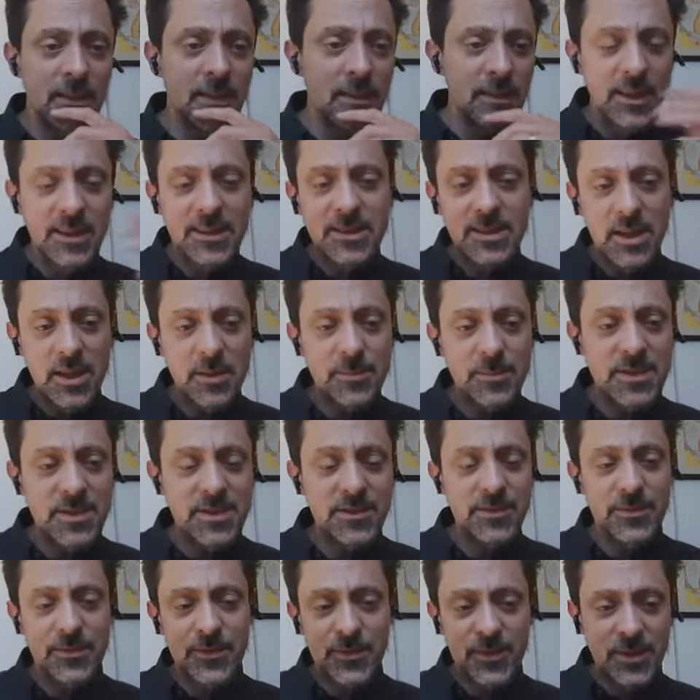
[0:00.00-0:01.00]
in terms
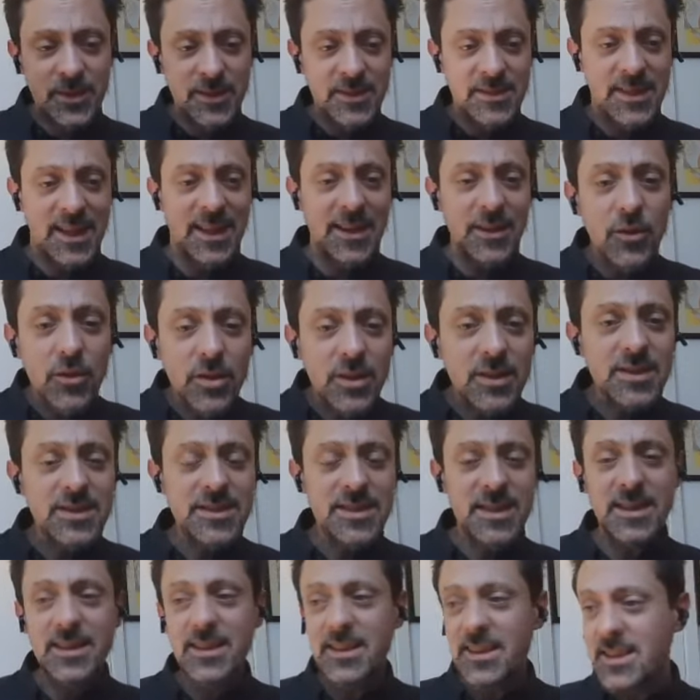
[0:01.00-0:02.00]
of
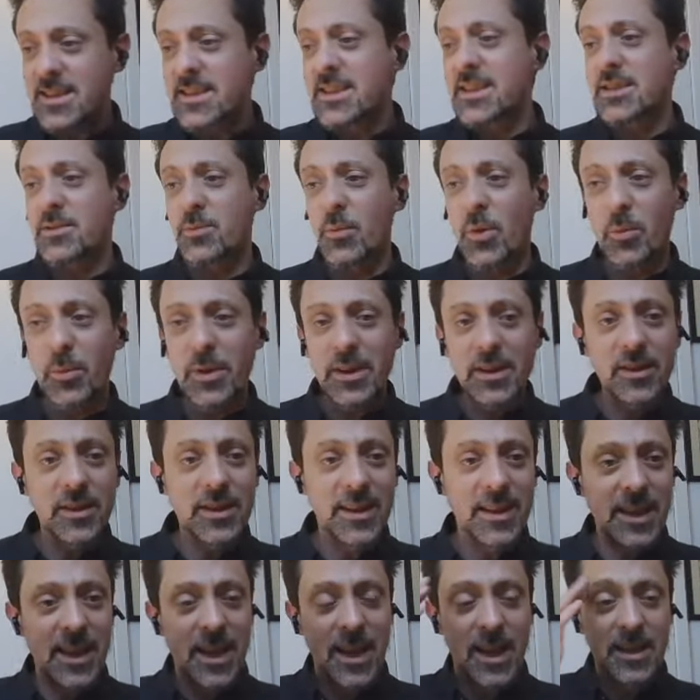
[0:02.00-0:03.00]
technology, this is what we're
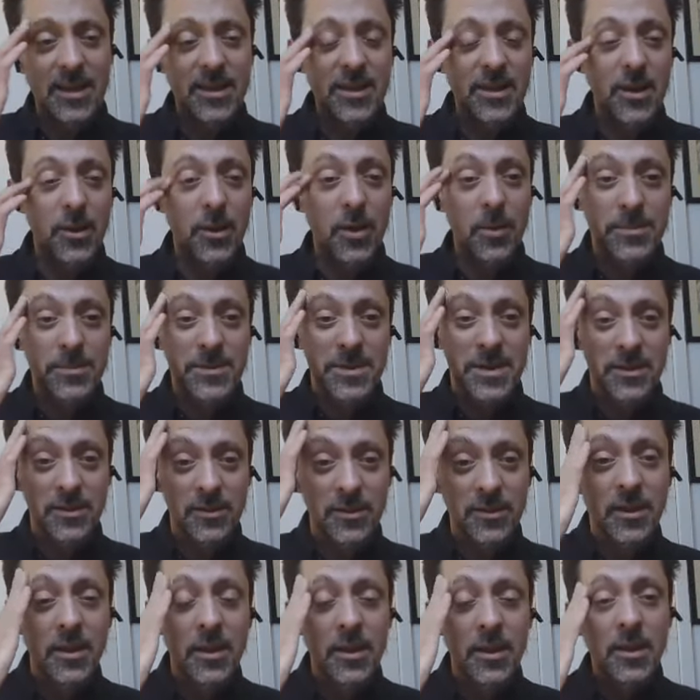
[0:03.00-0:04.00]
looking at. Up
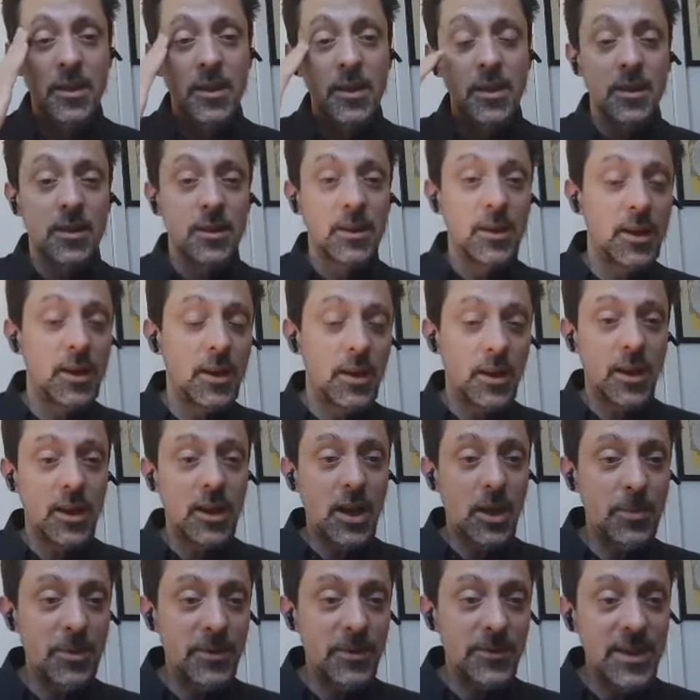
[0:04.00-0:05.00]
till a
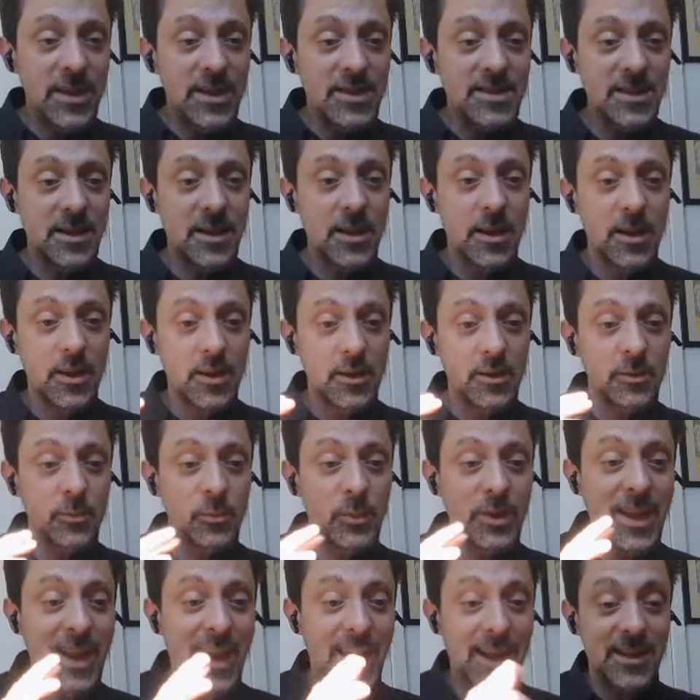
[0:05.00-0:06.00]
couple of years ago,
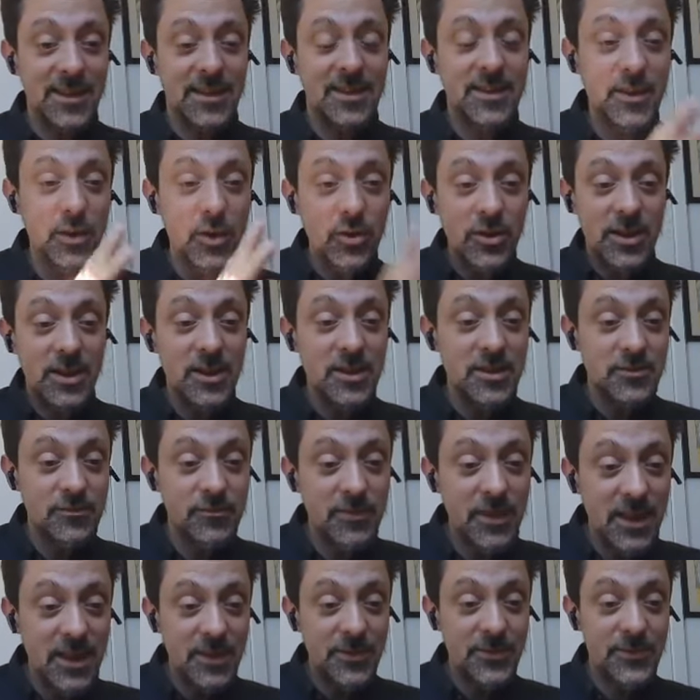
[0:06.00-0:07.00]
we had the Oculus
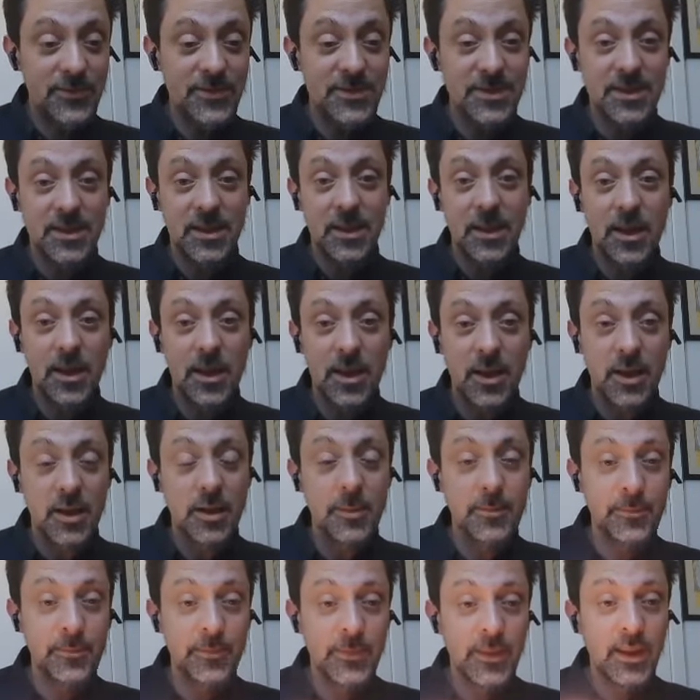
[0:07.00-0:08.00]
Rift
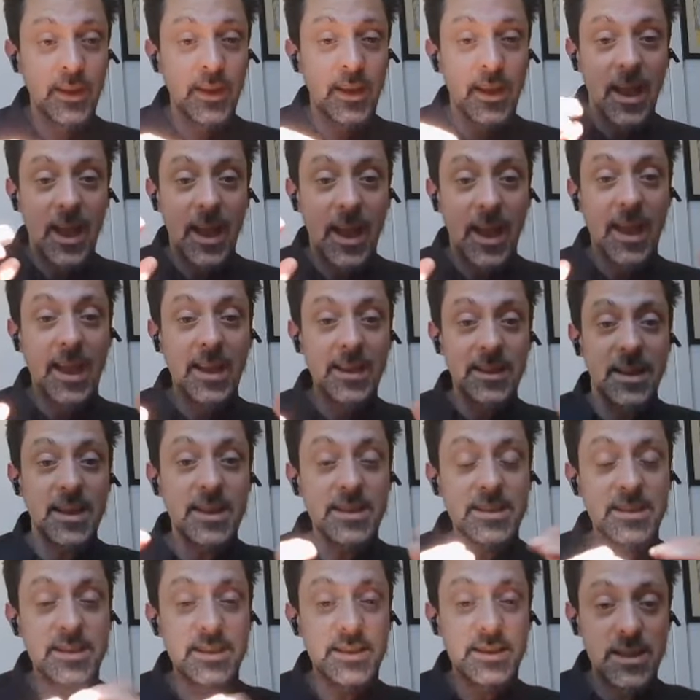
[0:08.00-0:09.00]
and the
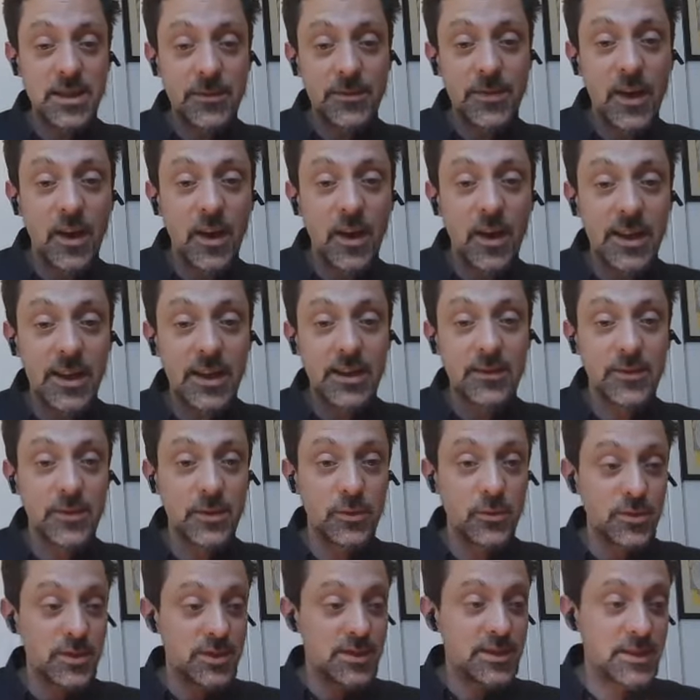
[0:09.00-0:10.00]
HTC Vive
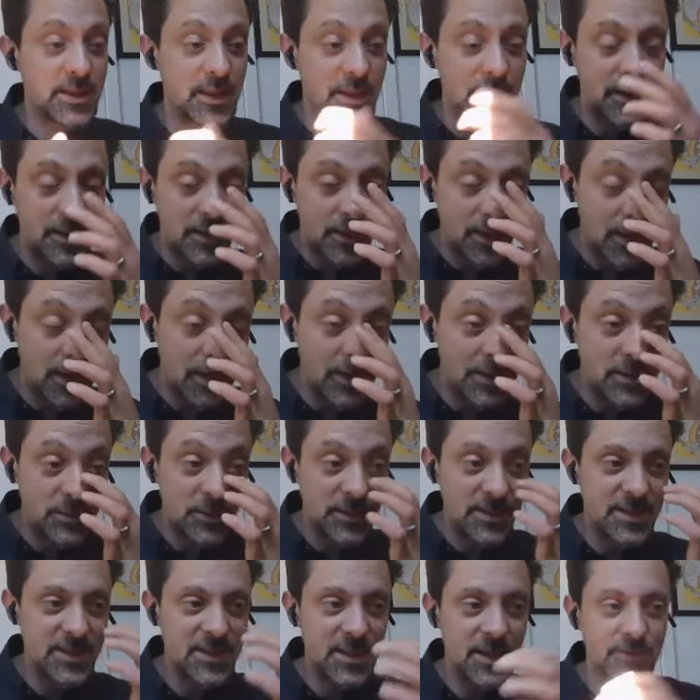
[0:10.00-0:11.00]
launched in
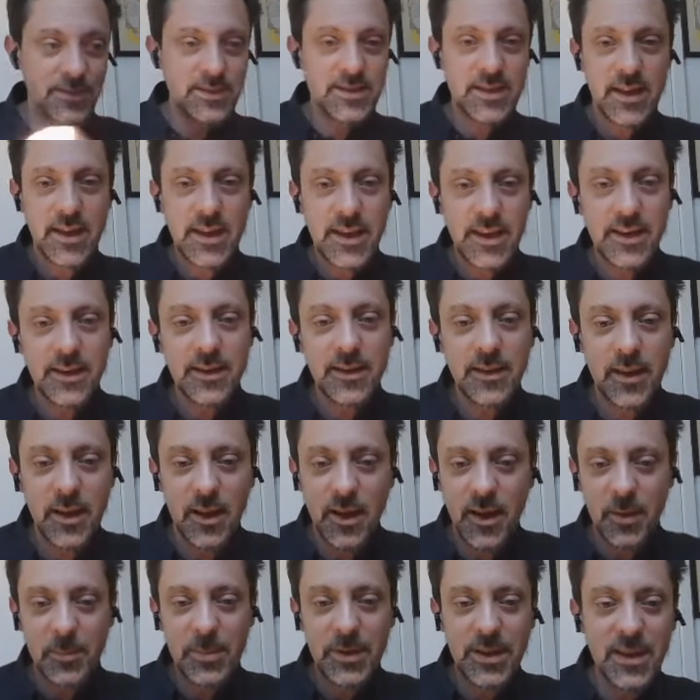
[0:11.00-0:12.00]
2017,
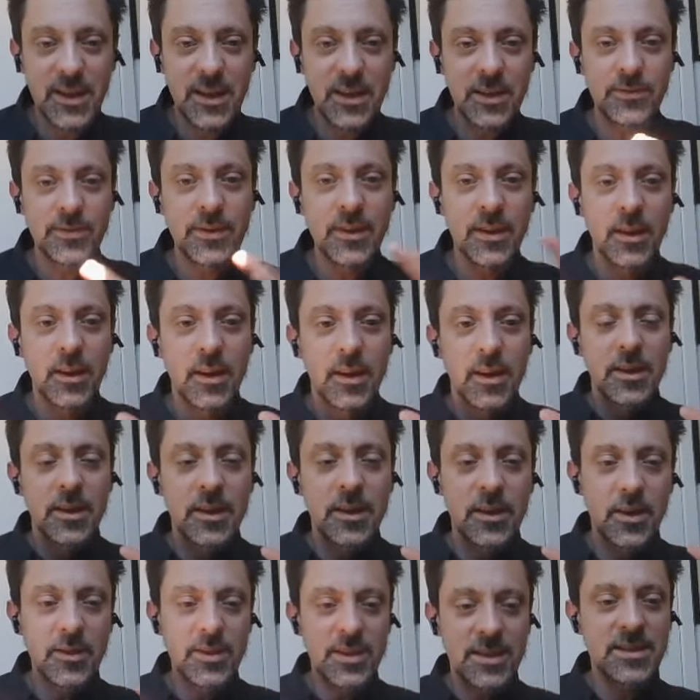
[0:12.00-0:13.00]
I believe.
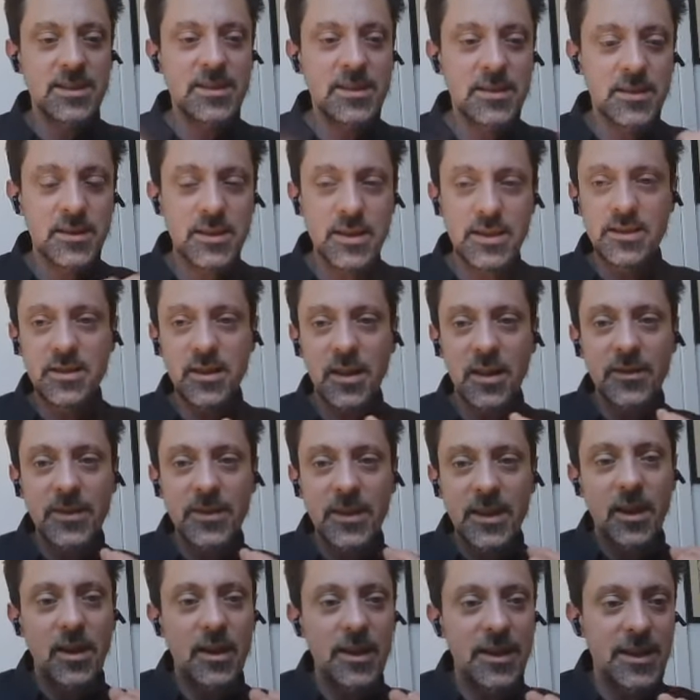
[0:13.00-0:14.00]
These
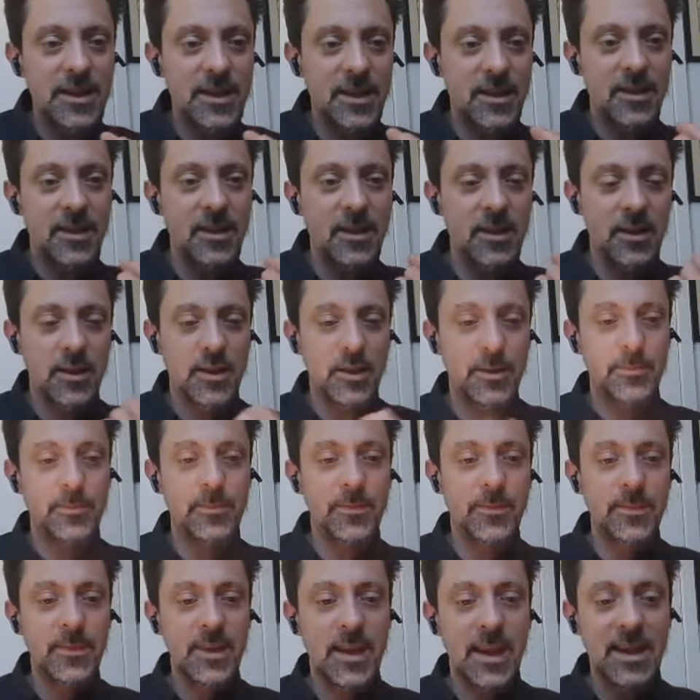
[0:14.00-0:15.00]
lovely high-end
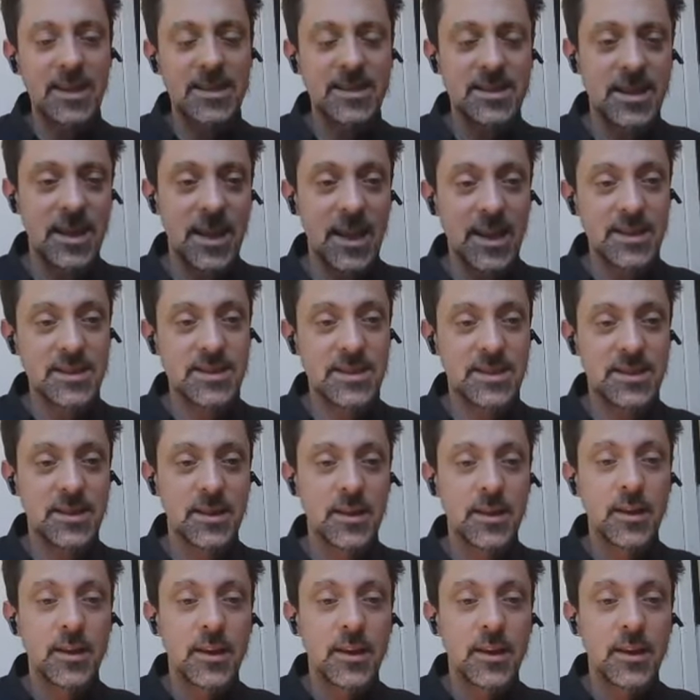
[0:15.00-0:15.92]
headsets